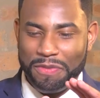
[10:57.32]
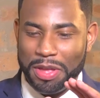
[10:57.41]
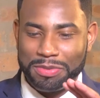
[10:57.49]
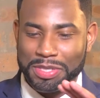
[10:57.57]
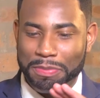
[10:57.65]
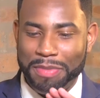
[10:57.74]

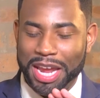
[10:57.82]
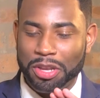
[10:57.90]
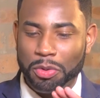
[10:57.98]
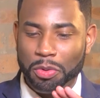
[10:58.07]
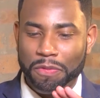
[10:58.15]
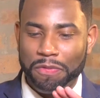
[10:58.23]
It was a
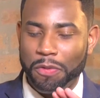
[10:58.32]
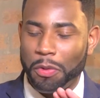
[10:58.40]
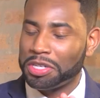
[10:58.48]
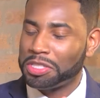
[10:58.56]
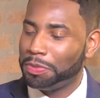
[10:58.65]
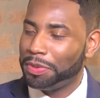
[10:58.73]
manual
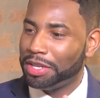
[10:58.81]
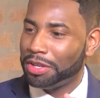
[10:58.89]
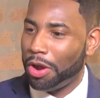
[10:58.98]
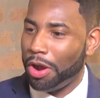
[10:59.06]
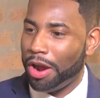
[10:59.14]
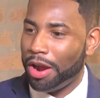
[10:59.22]
4-speed
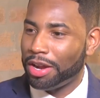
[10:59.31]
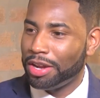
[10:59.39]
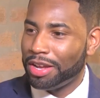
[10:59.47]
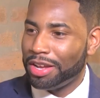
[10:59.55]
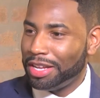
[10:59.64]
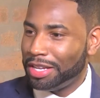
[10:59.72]
car
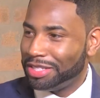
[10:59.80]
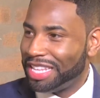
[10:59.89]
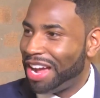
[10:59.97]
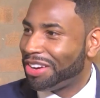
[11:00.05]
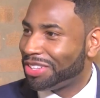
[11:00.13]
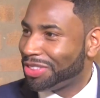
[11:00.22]

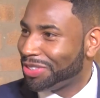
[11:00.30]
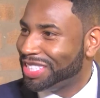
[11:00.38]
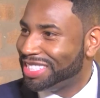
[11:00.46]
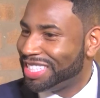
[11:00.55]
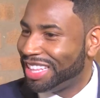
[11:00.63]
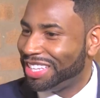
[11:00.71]
down to
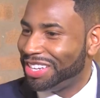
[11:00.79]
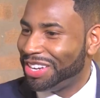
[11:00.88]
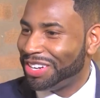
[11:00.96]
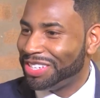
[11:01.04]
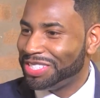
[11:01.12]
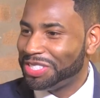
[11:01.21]
3
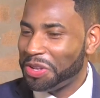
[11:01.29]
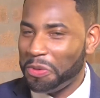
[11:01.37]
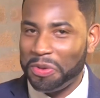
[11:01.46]
cylinders.